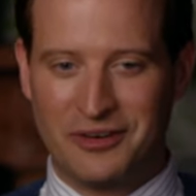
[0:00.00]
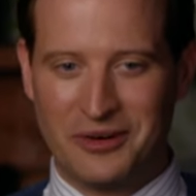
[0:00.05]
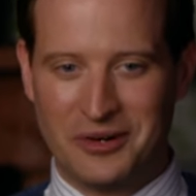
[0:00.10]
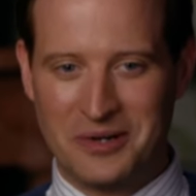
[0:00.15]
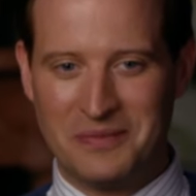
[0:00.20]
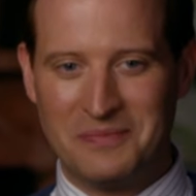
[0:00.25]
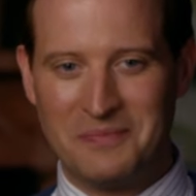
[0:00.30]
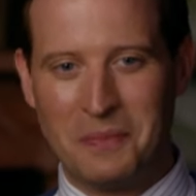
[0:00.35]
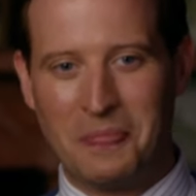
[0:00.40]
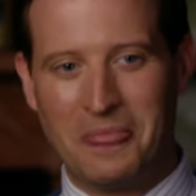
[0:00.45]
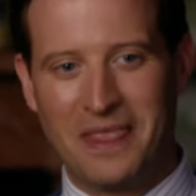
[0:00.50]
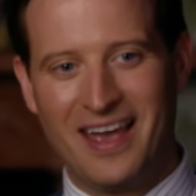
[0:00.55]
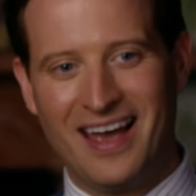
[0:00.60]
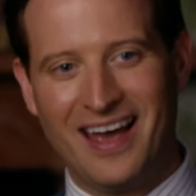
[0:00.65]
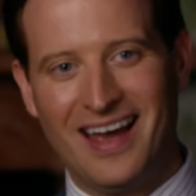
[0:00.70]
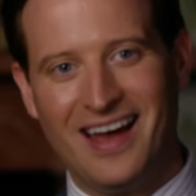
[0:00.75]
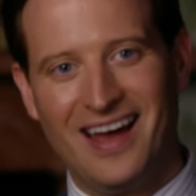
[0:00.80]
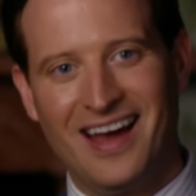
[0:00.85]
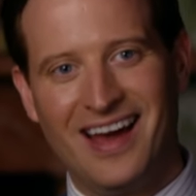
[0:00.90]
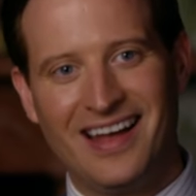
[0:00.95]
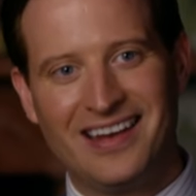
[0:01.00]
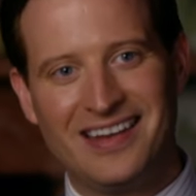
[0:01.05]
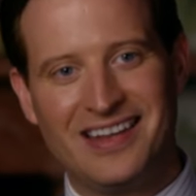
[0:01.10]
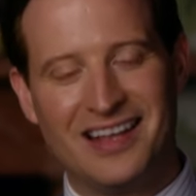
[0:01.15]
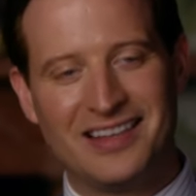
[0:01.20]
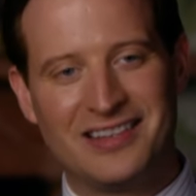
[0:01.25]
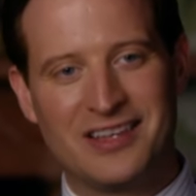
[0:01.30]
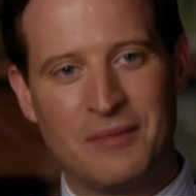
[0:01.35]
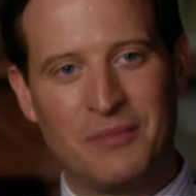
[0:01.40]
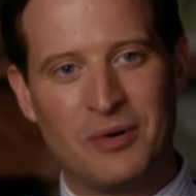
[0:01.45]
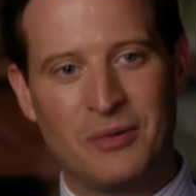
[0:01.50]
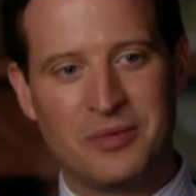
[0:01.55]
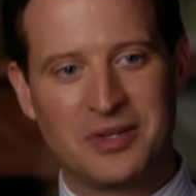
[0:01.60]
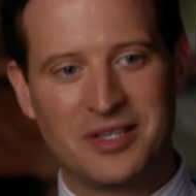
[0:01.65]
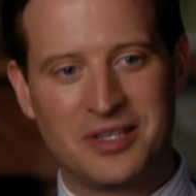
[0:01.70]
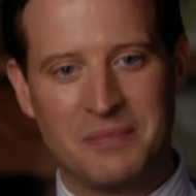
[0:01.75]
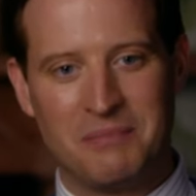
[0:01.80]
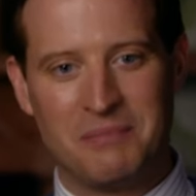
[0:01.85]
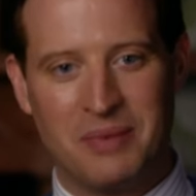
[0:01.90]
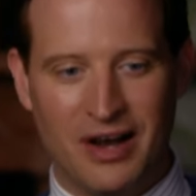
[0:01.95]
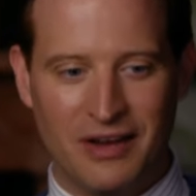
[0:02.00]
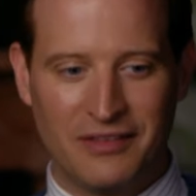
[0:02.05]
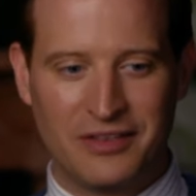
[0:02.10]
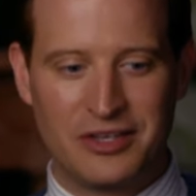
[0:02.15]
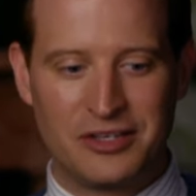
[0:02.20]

for him, uh, and he ends up almost the butt of